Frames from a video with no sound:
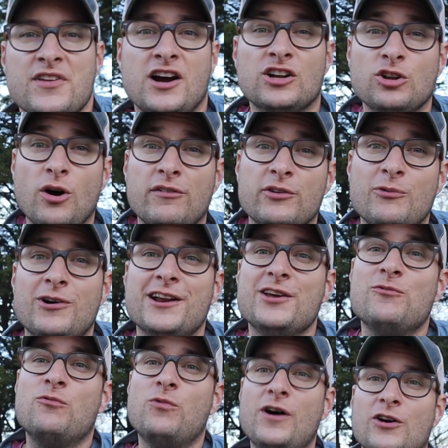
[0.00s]
Hello everyone
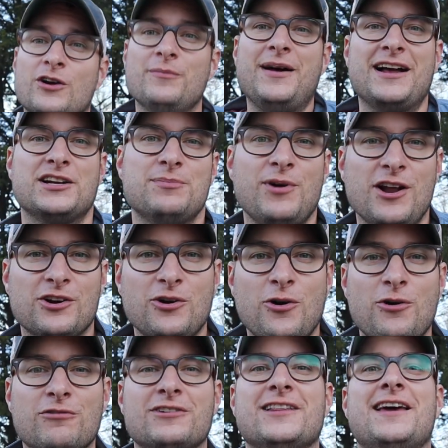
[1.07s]
and welcome back to Prodigal
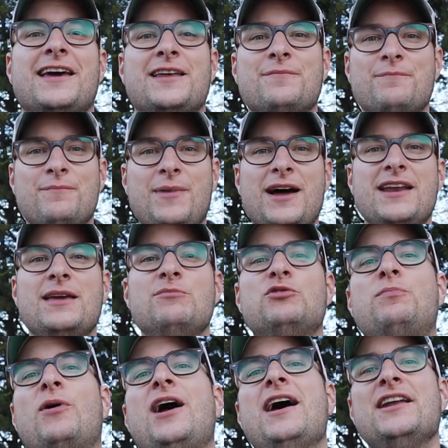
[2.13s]
Overland. My name's
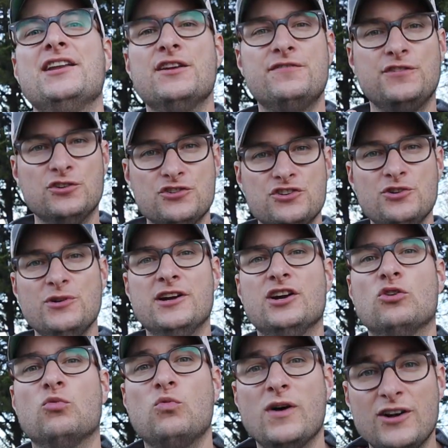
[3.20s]
Brad. If you're new
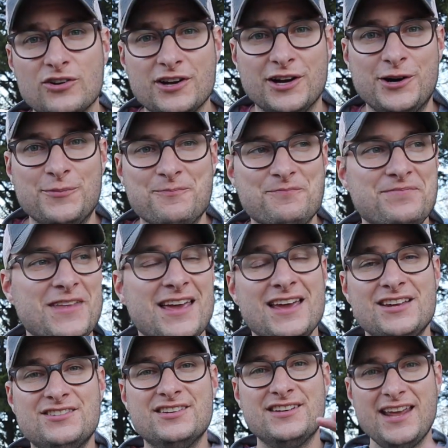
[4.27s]
here, welcome.
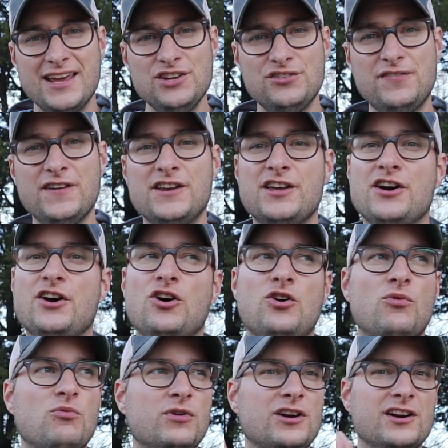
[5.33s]
In today's video,
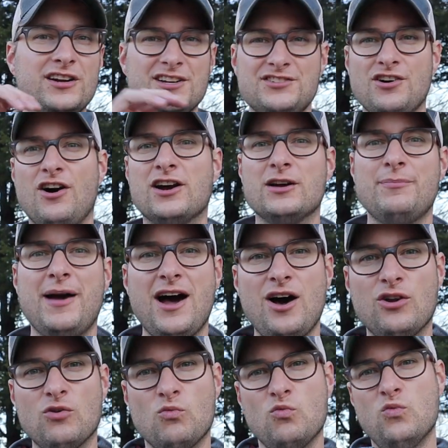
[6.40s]
we're going to talk
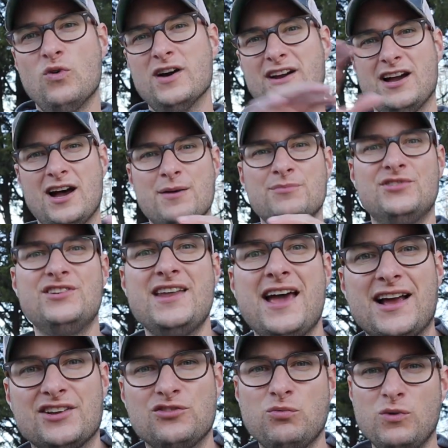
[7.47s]
about what comes
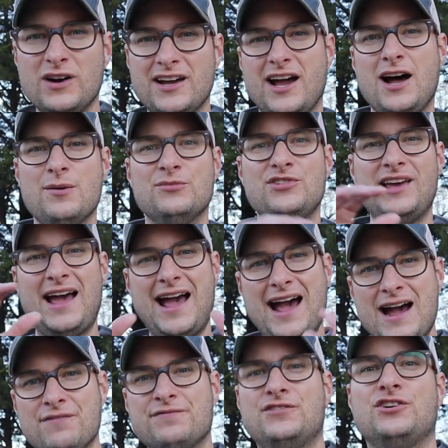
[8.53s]
next. What comes
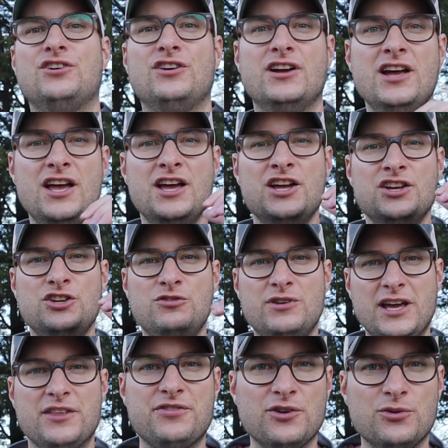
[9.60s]
after you
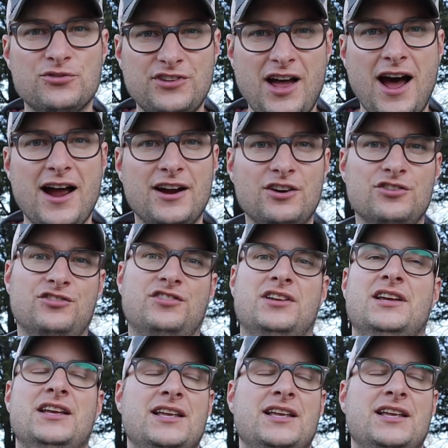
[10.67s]
get those tires.